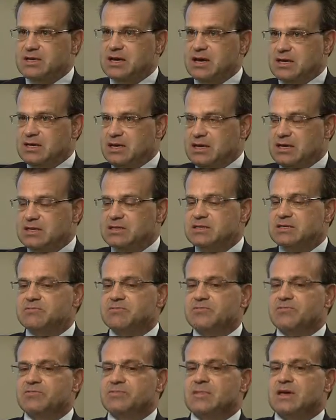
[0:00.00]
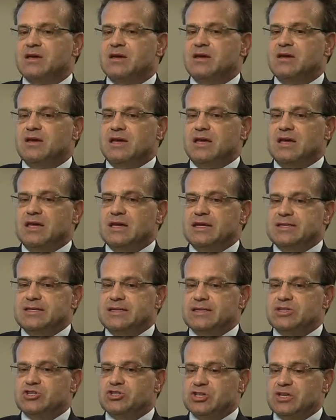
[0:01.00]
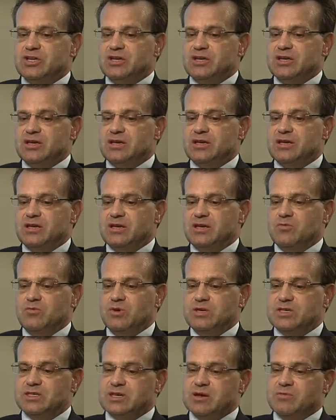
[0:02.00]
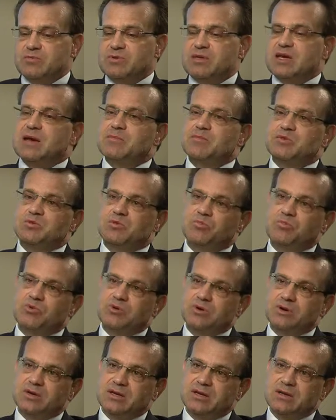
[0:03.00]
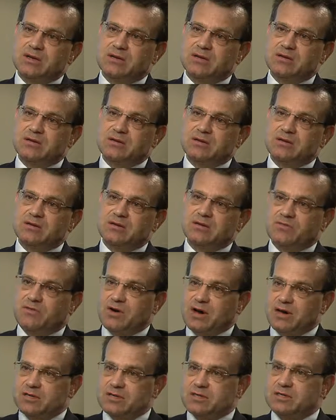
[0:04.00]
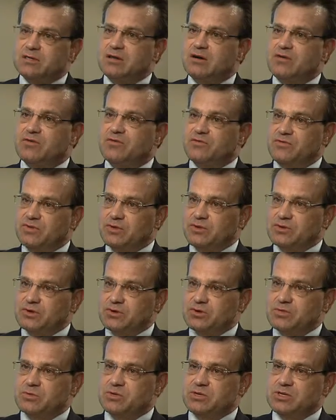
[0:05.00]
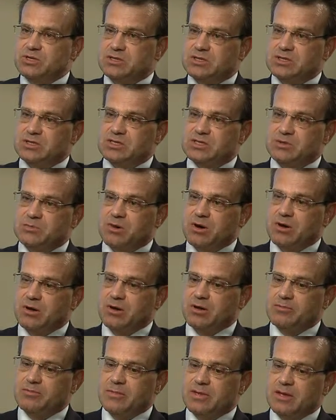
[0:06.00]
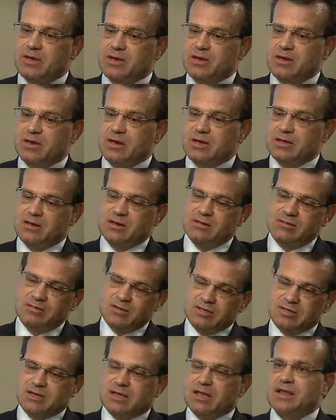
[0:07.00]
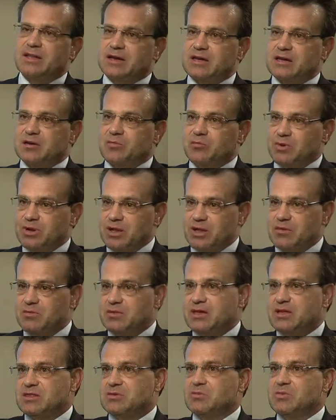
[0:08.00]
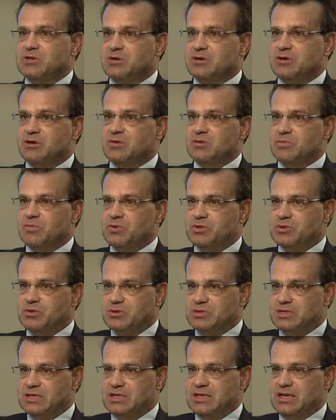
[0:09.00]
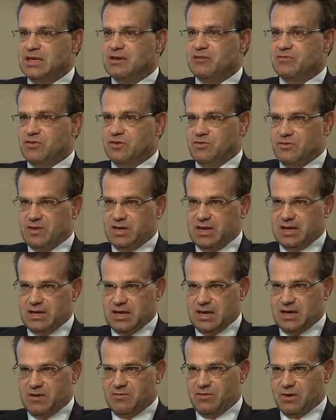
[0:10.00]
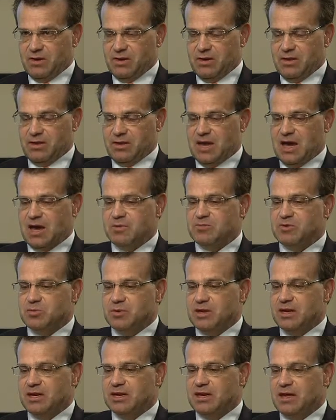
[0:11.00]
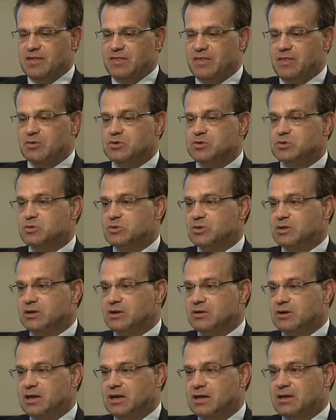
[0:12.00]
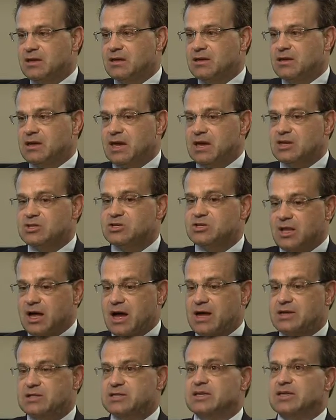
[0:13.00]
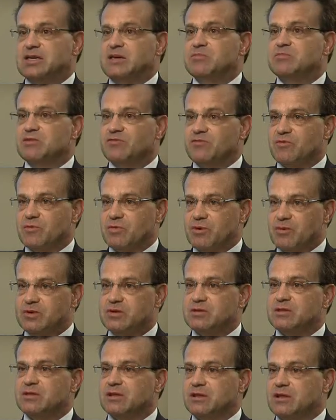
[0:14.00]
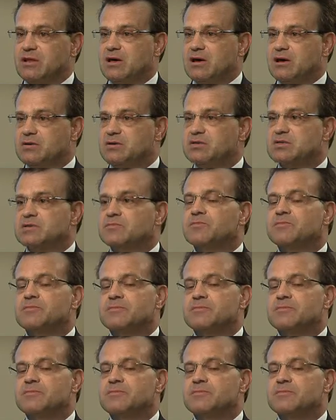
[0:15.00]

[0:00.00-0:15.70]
techniques. In addition, we sometimes will put in devices called filters, which is a small, it looks a lot like an umbrella without the material. We put those in the inferior vena cava in the abdomen, and those will catch clots and keep them from going to the lungs.